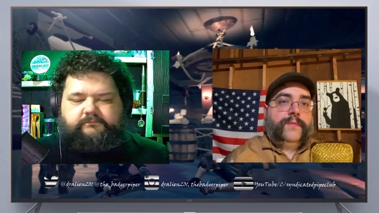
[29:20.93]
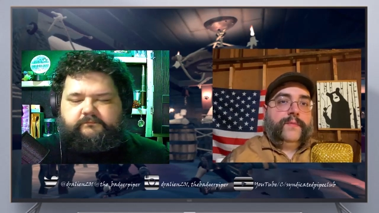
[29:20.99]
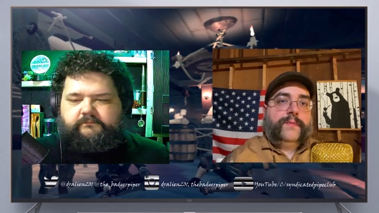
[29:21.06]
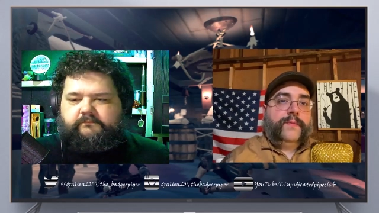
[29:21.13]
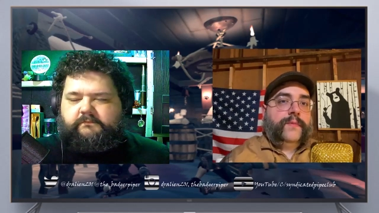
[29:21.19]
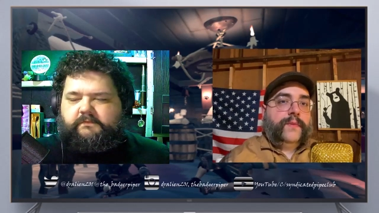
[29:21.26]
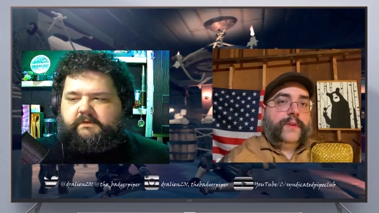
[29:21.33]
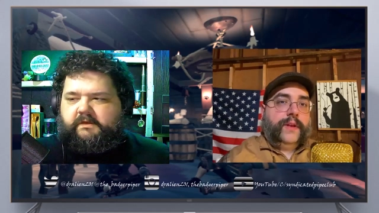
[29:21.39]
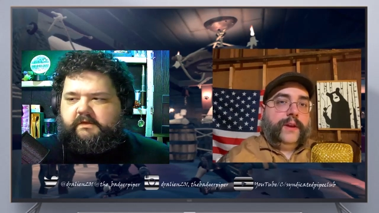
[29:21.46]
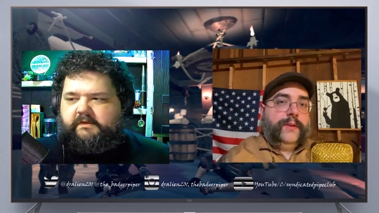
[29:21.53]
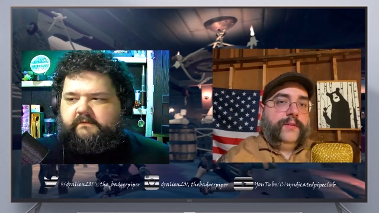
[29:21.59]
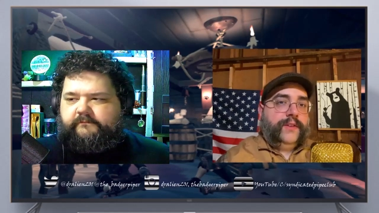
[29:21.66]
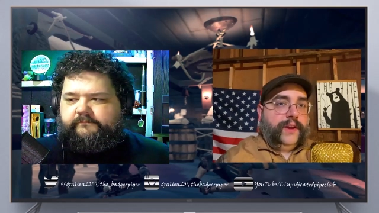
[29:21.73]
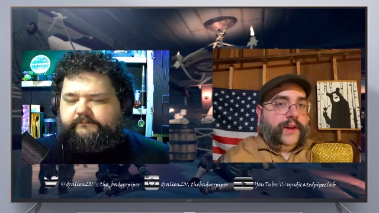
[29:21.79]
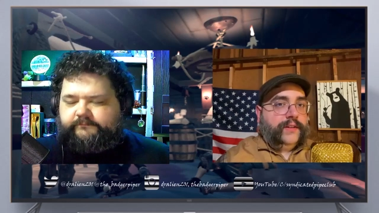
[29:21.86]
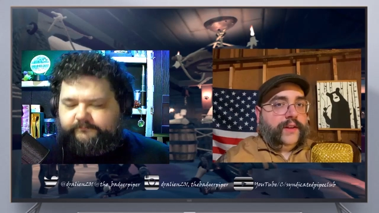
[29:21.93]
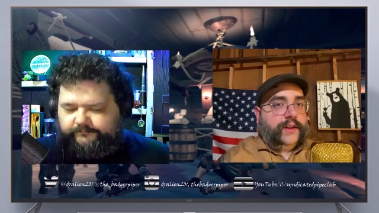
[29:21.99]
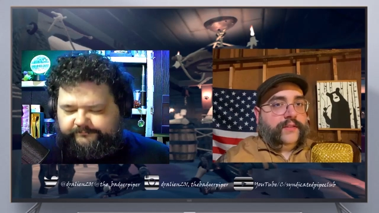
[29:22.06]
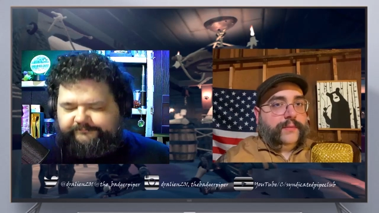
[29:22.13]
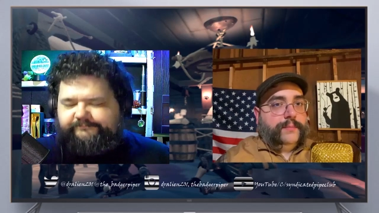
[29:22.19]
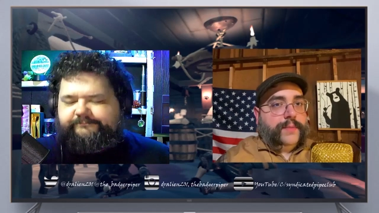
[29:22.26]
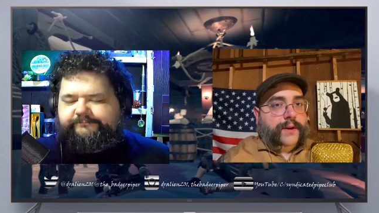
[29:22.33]
Speaker 1: that you see on like some
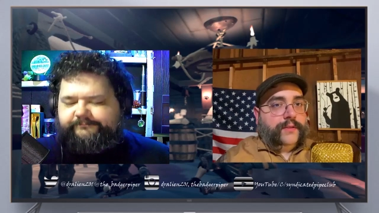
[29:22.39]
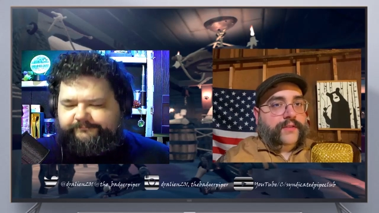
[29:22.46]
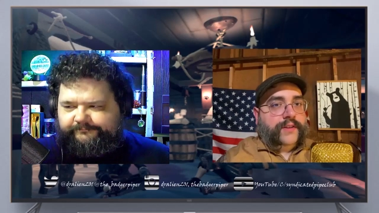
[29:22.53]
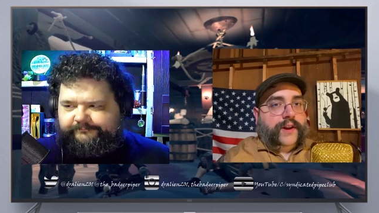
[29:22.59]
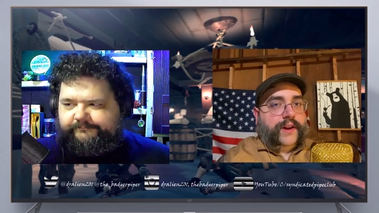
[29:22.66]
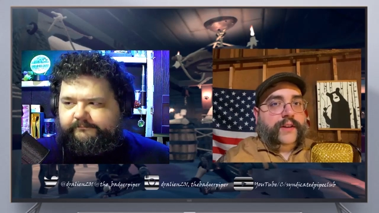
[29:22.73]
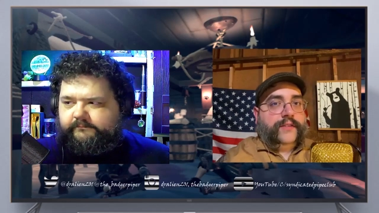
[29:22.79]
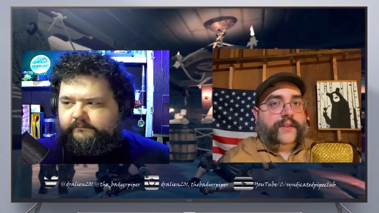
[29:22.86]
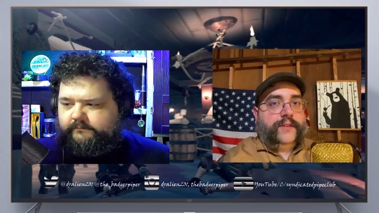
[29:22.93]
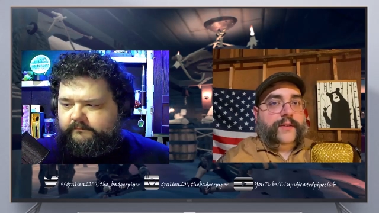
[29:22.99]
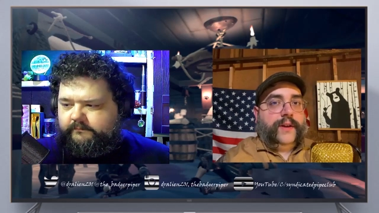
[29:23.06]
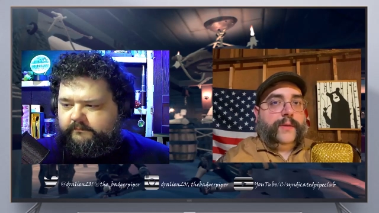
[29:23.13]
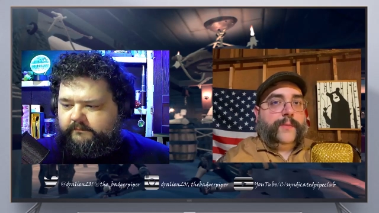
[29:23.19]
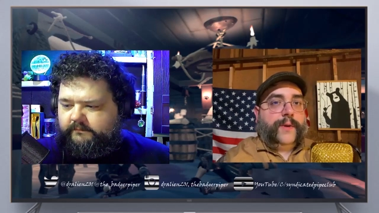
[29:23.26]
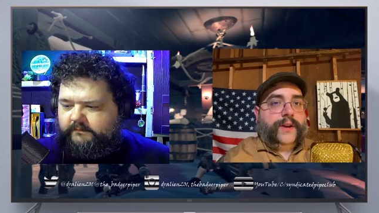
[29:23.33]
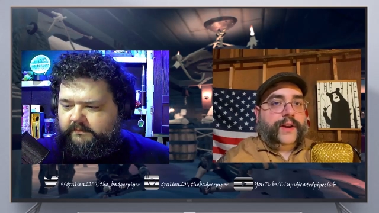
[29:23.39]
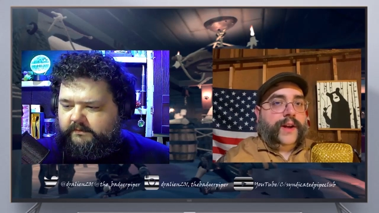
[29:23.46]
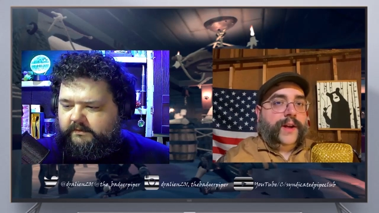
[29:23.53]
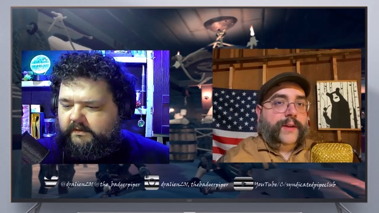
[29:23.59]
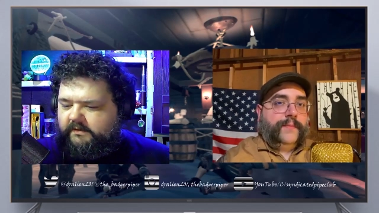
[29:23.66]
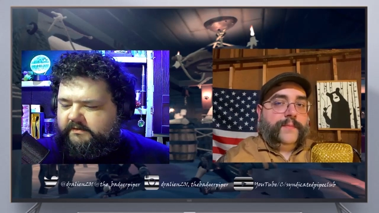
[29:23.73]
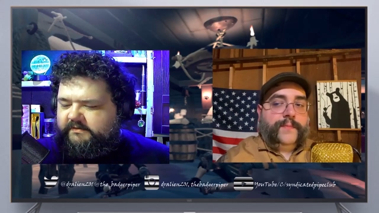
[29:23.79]
beer steins and, and whatnot.
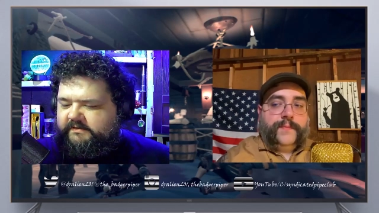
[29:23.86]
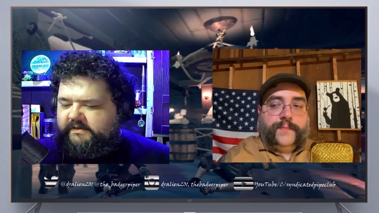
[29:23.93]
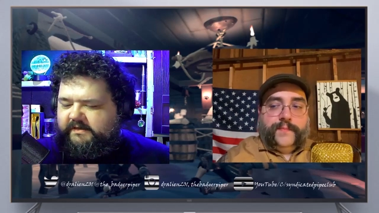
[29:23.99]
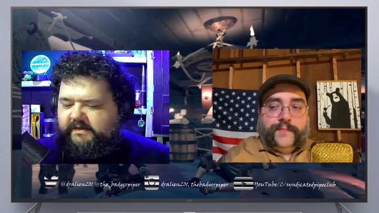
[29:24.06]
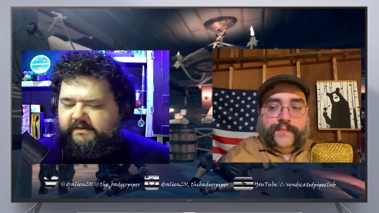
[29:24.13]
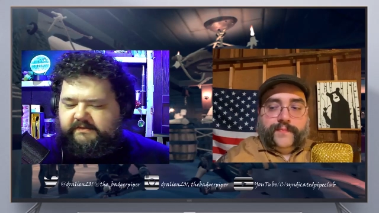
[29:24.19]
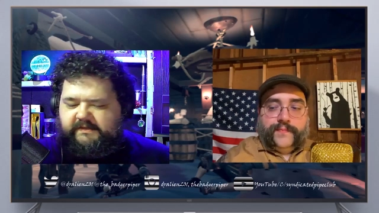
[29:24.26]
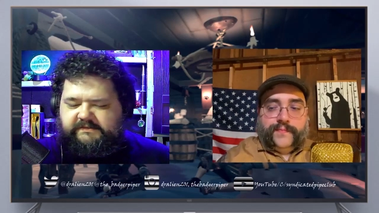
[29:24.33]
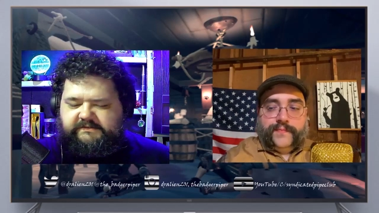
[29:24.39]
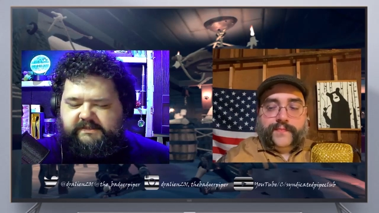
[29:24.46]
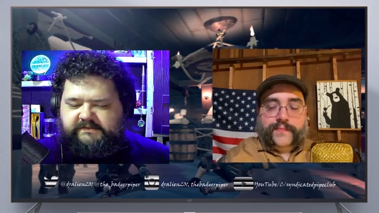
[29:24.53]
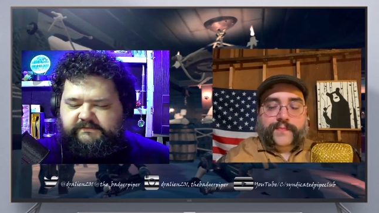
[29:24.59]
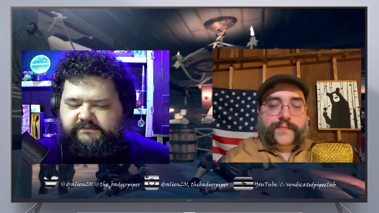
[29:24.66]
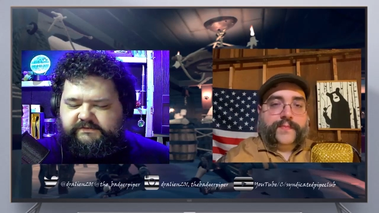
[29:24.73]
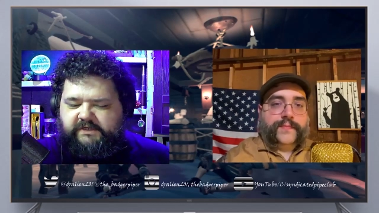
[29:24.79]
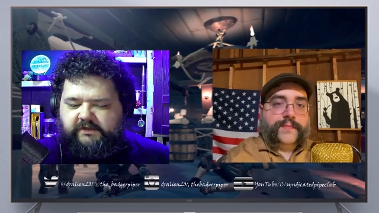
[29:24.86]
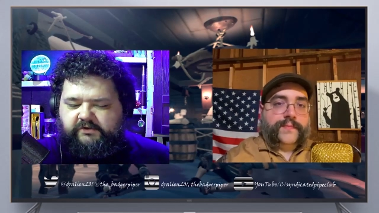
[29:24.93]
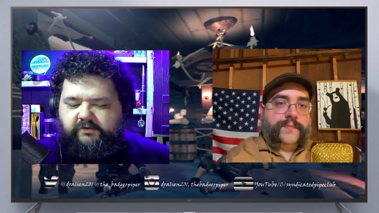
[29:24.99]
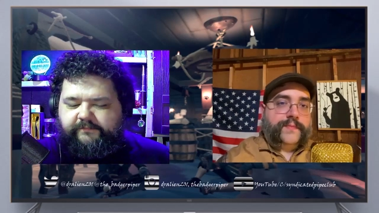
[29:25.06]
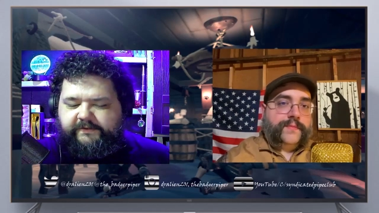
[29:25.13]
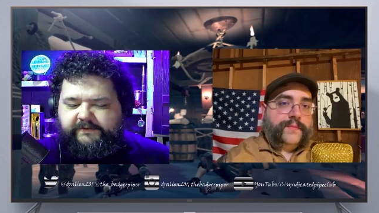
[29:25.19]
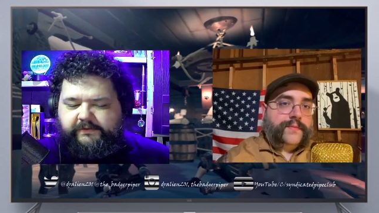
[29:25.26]
Speaker 2: Yeah, that that's what you call go big
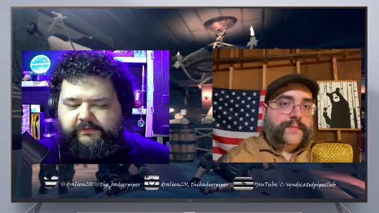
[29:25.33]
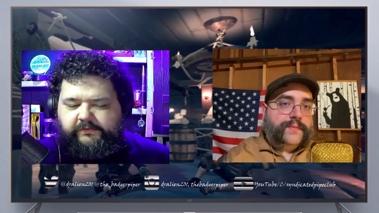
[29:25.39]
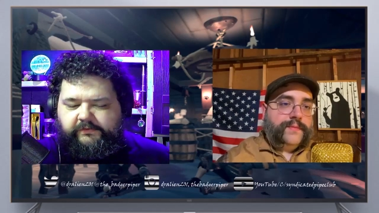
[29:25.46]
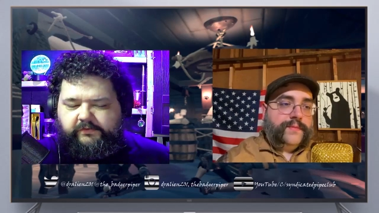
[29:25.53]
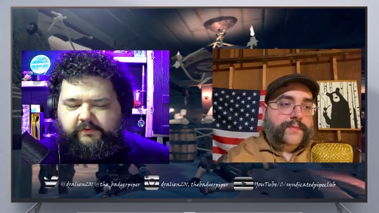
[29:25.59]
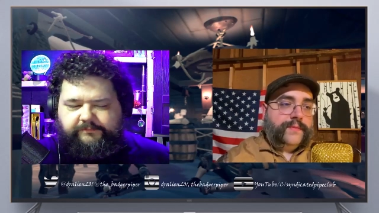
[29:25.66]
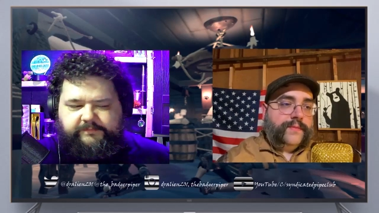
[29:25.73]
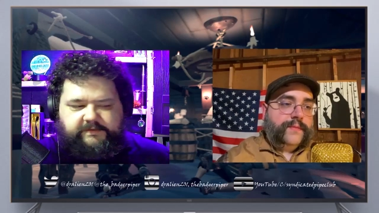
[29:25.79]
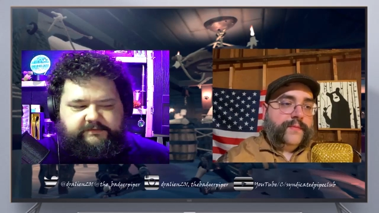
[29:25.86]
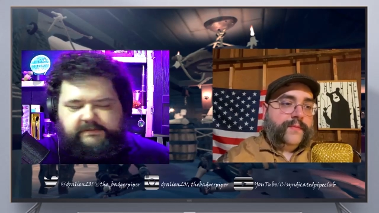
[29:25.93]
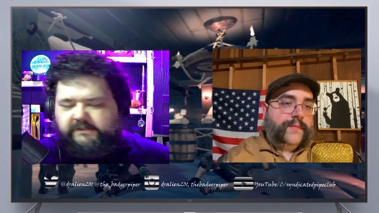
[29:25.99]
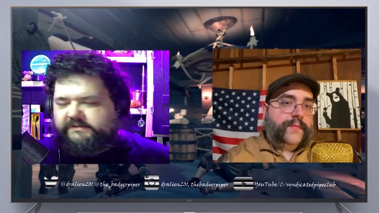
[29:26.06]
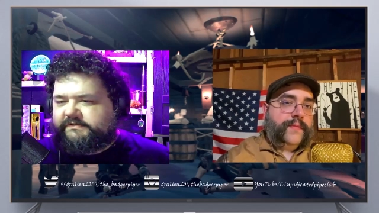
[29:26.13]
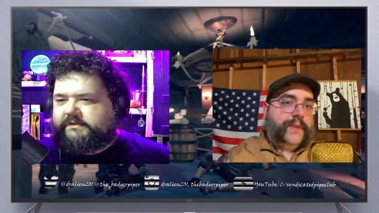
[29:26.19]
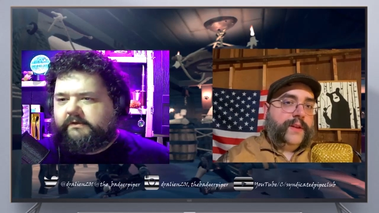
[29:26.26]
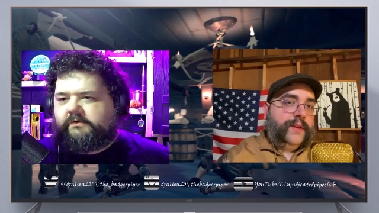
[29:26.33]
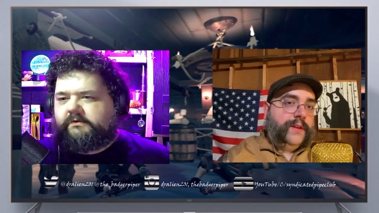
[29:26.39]
or go home, and I'll just go home.